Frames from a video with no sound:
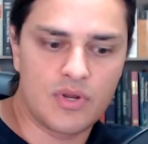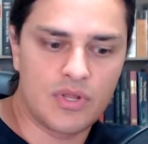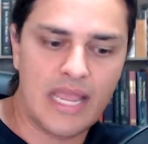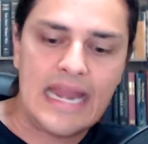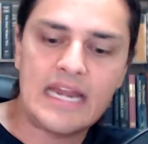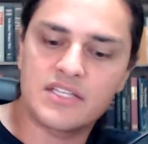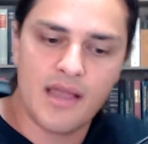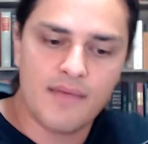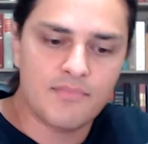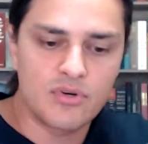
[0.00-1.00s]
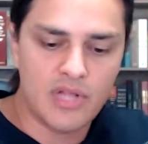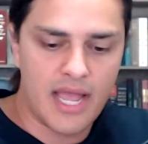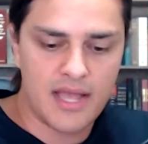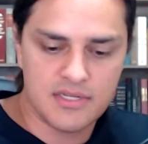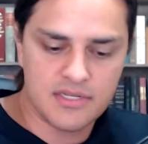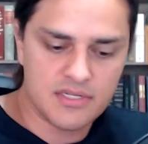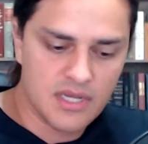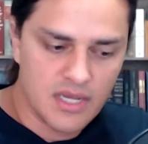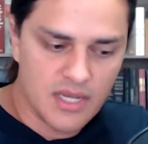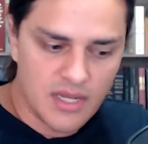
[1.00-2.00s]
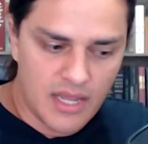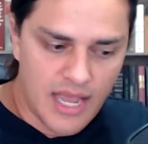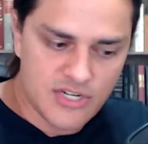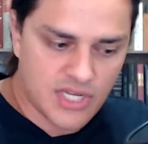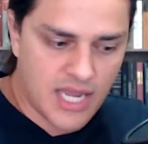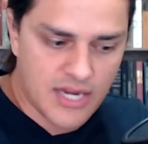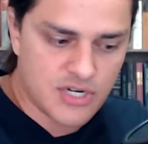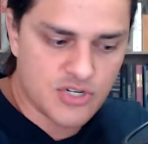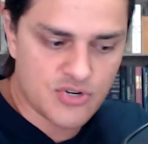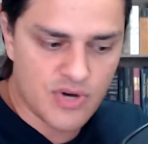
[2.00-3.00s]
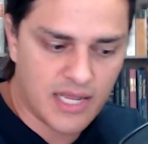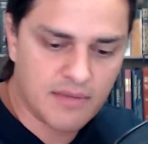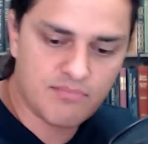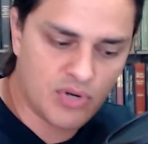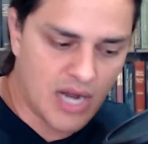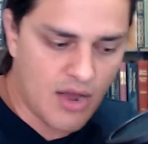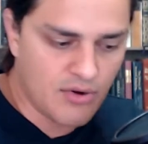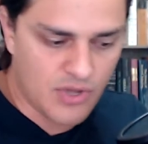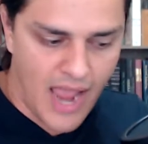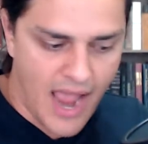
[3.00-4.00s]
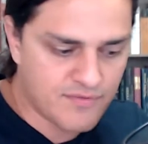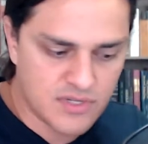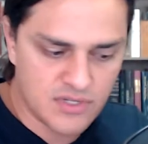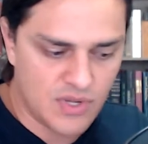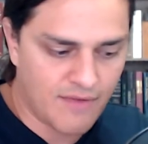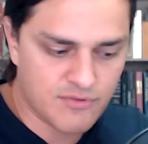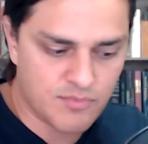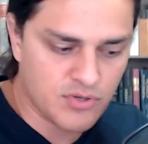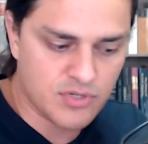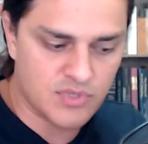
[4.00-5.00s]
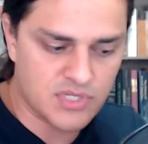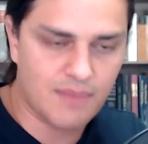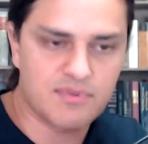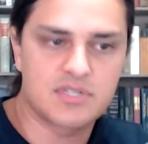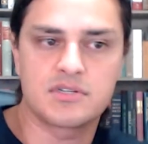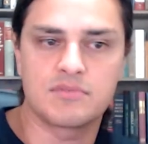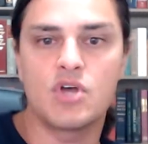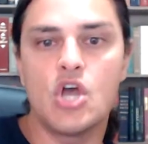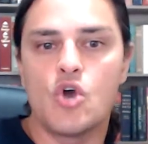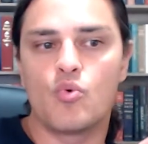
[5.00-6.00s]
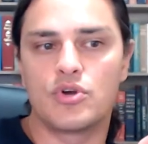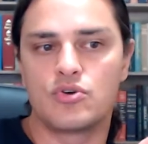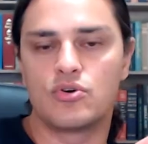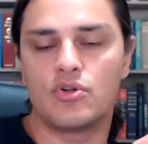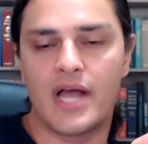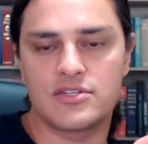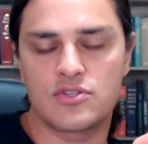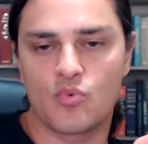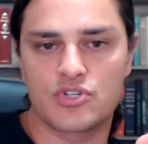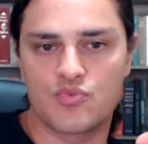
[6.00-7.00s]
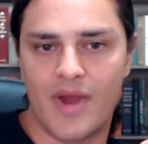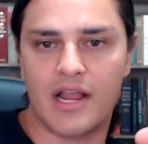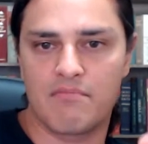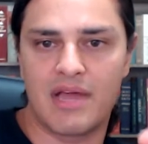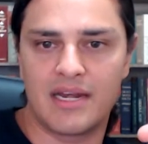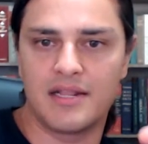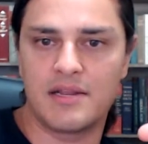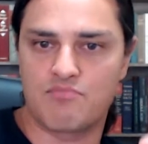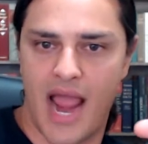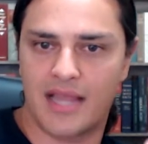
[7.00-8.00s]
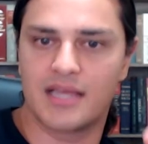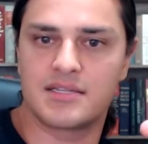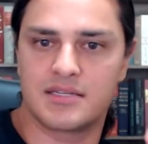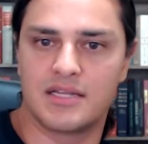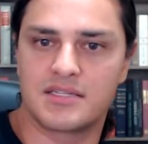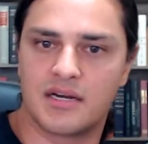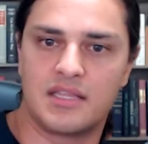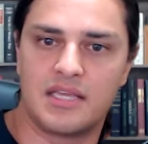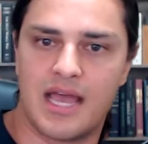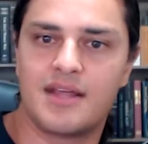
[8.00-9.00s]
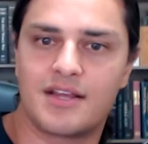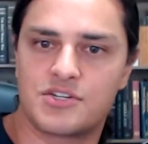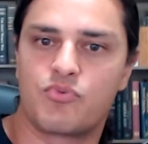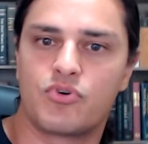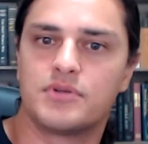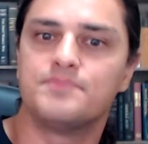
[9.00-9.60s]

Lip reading: anytime Google has education and training put out, you have to approach it with skepticism. When Google has the words recommended in brackets instead of the ad dashboard,